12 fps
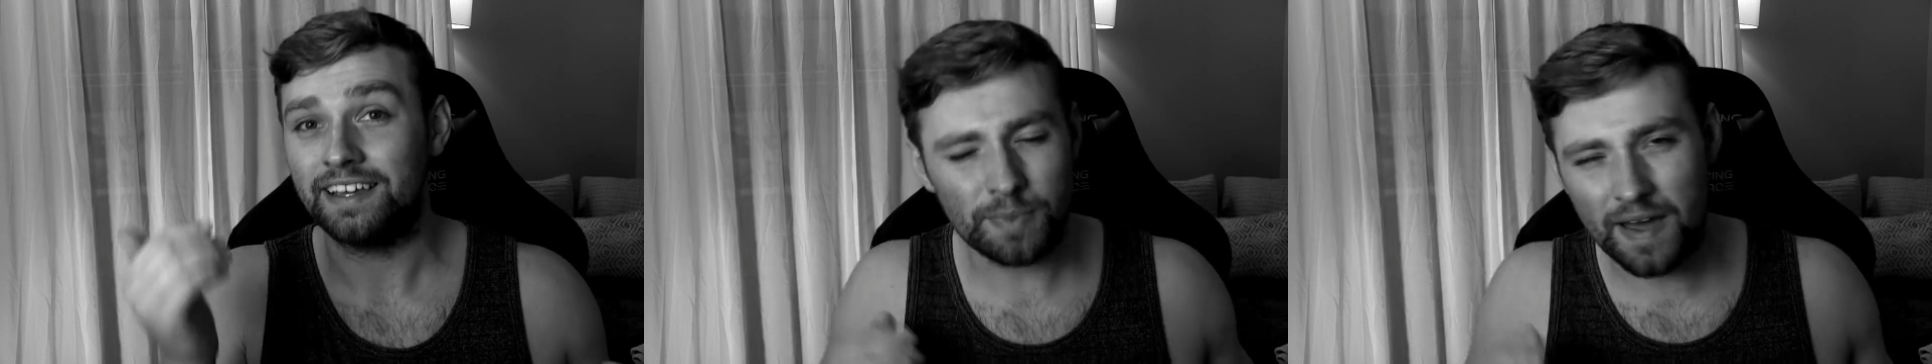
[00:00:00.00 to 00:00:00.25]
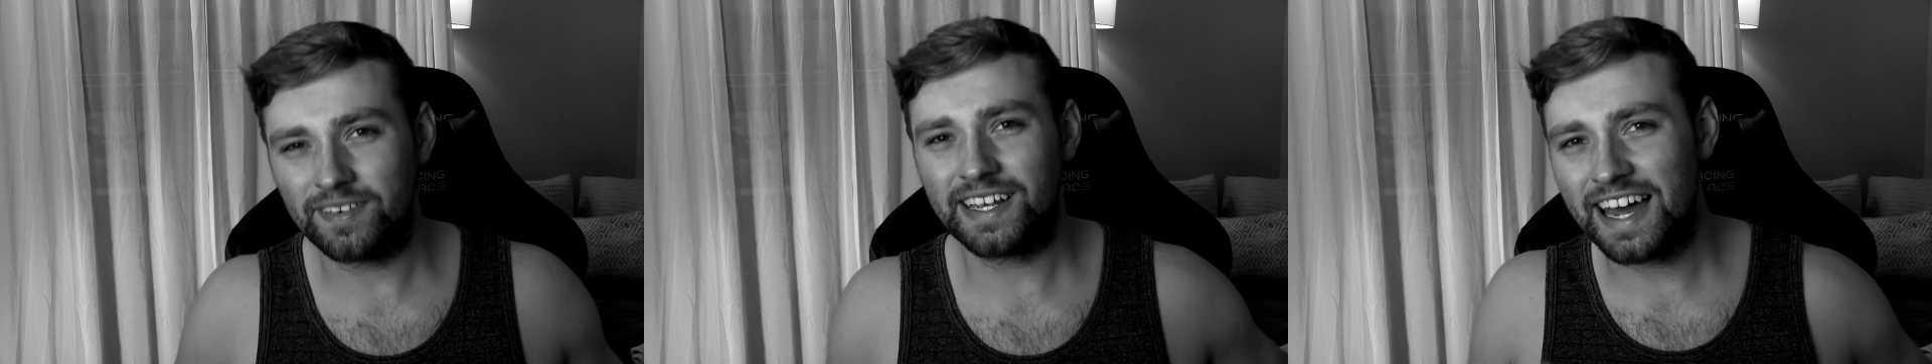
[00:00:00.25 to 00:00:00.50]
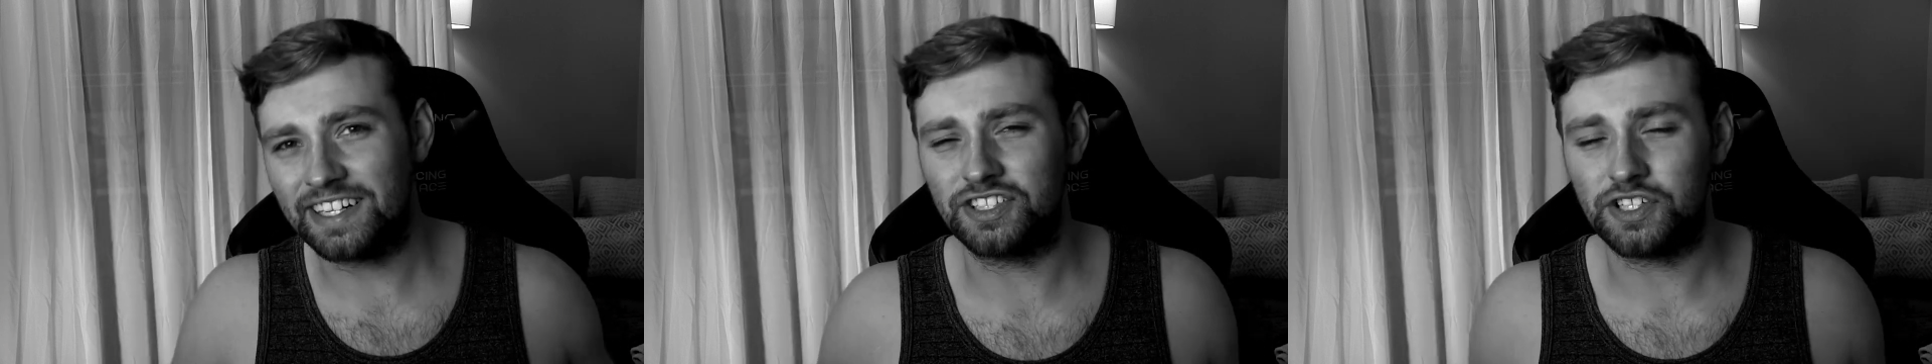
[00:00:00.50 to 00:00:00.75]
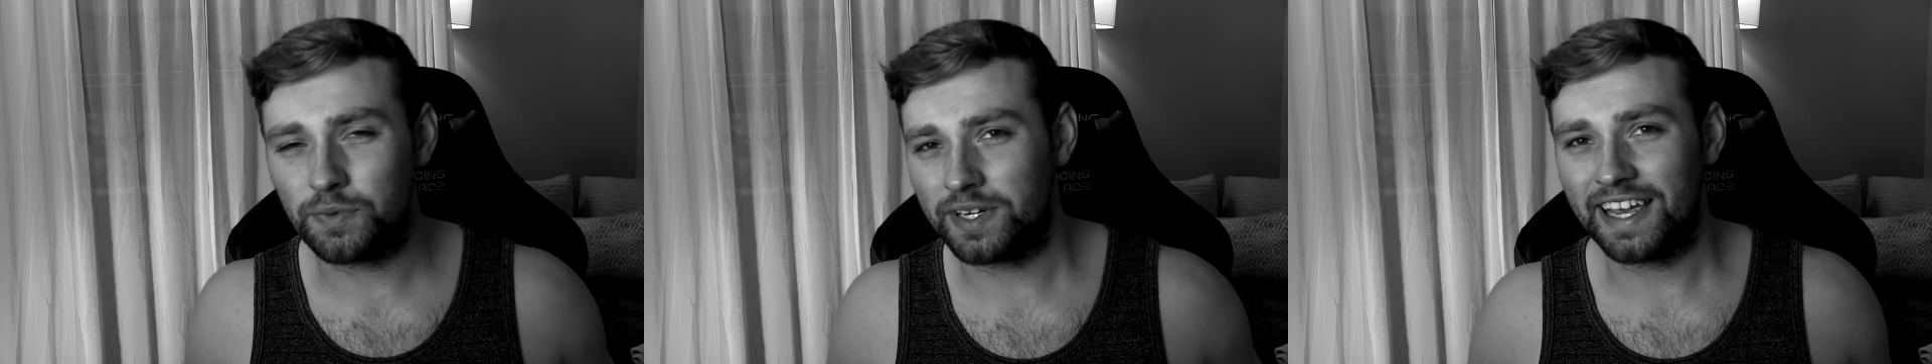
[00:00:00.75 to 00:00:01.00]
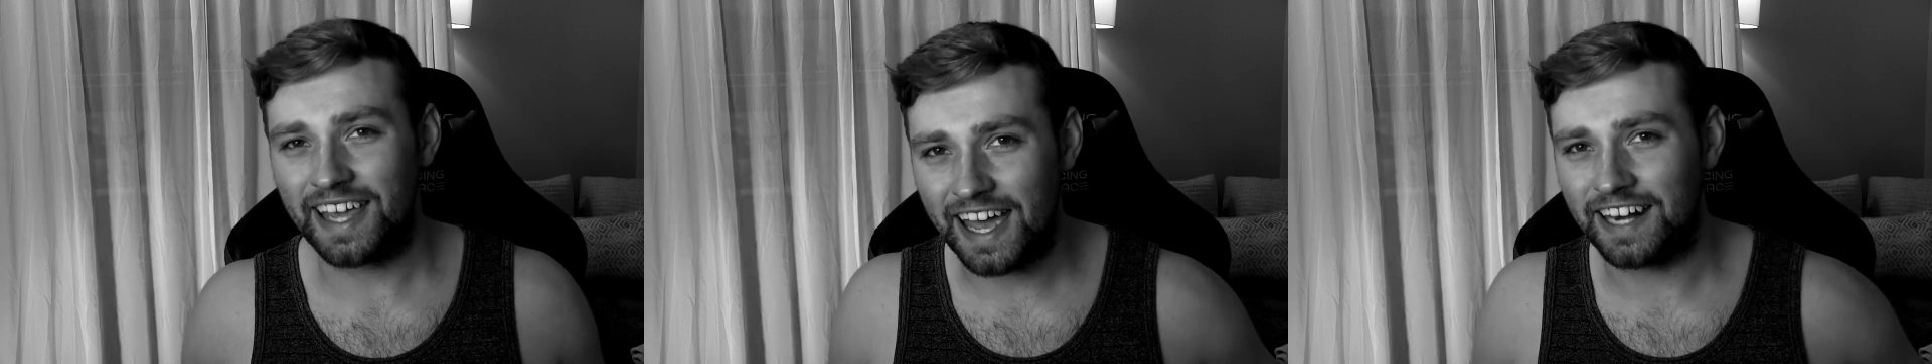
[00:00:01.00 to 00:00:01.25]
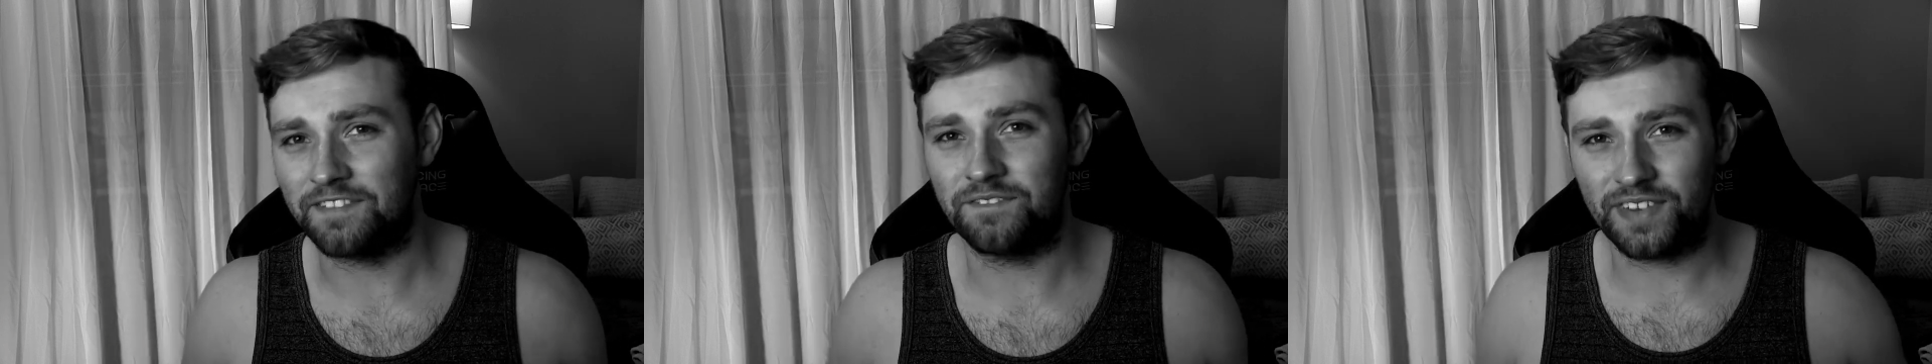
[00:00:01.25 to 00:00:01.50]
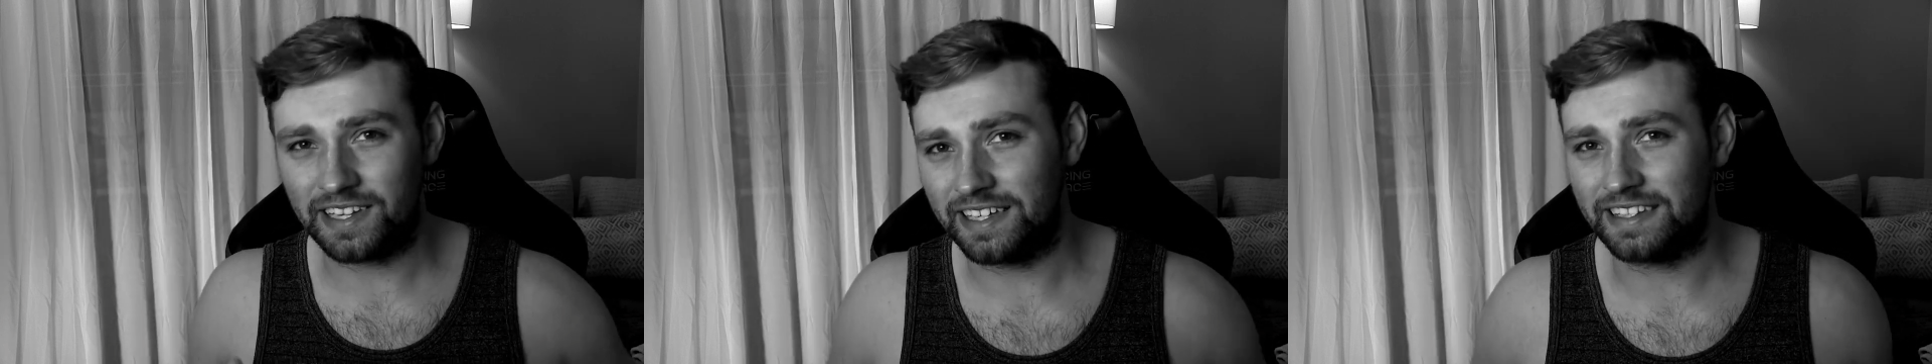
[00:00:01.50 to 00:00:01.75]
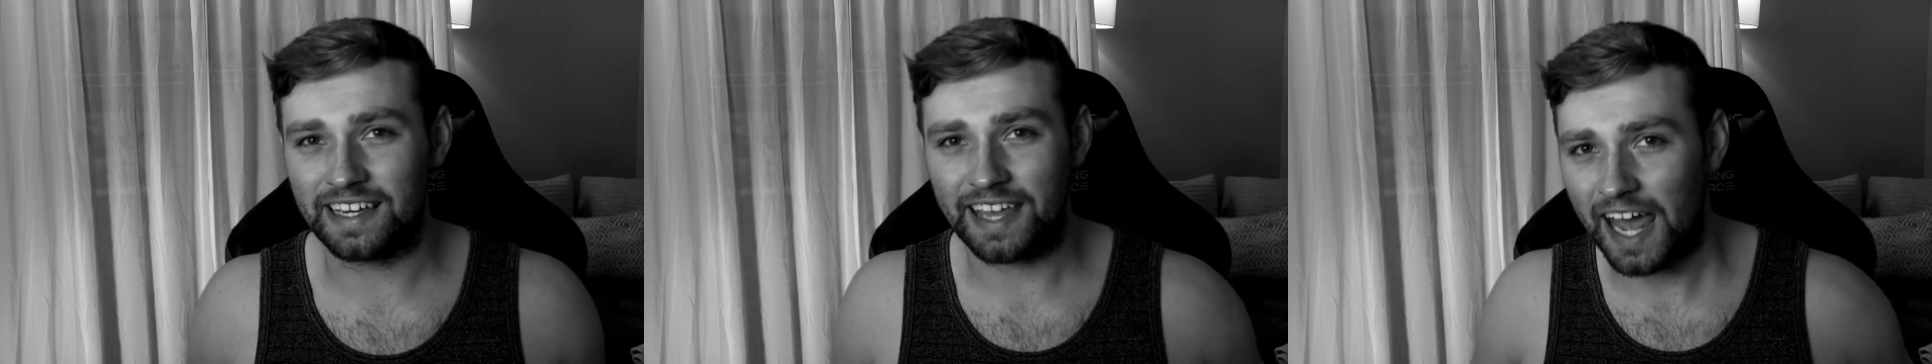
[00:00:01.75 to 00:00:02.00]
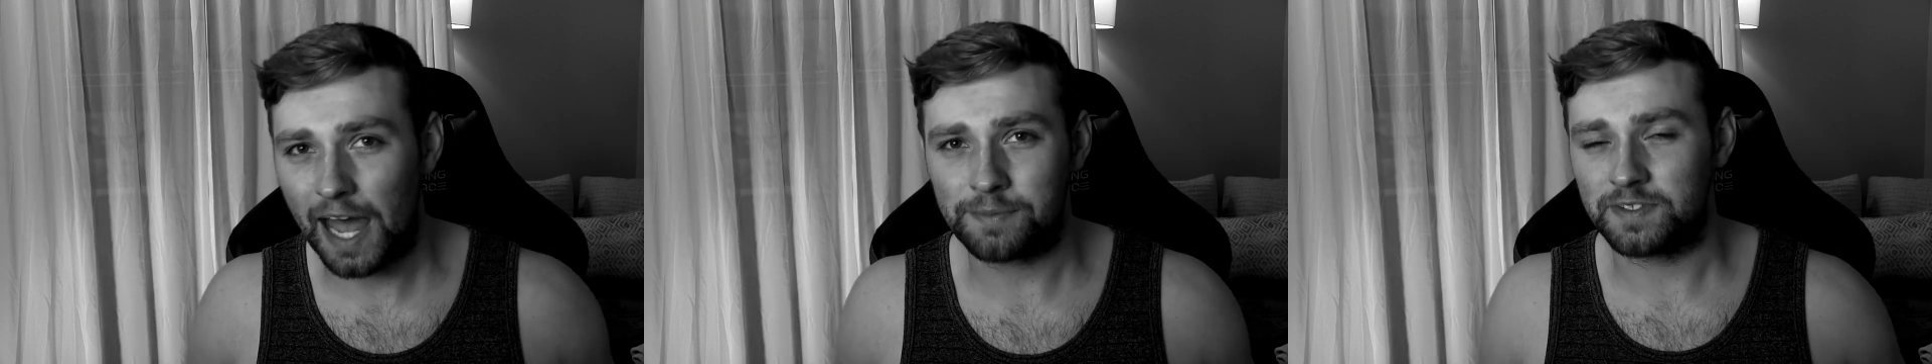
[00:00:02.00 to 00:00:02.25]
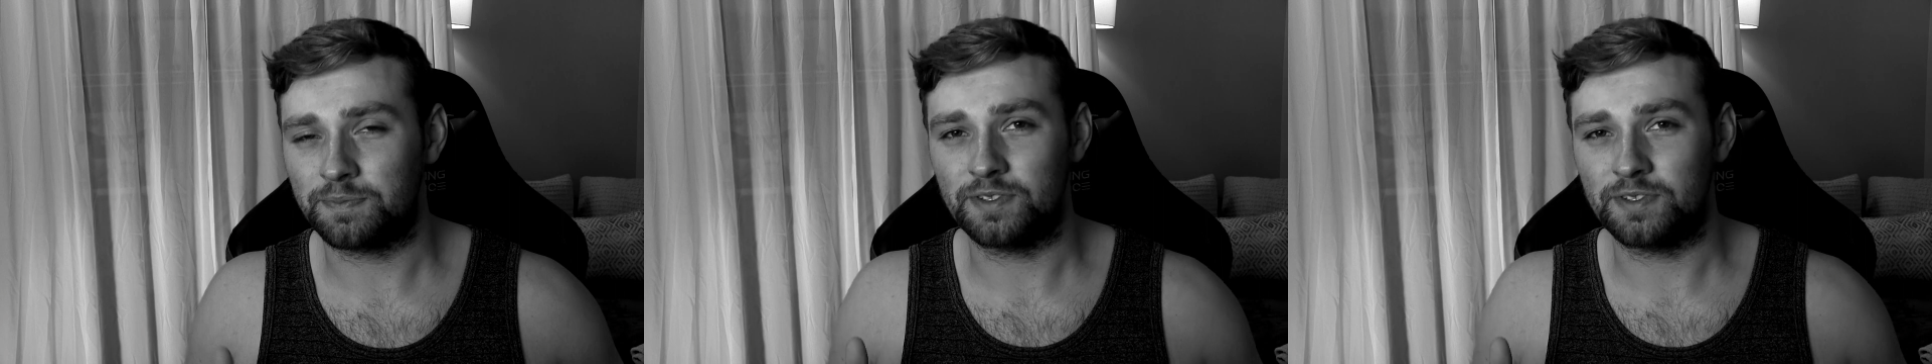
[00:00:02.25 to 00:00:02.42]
So I'm having to kind of do what I can and fill in the gaps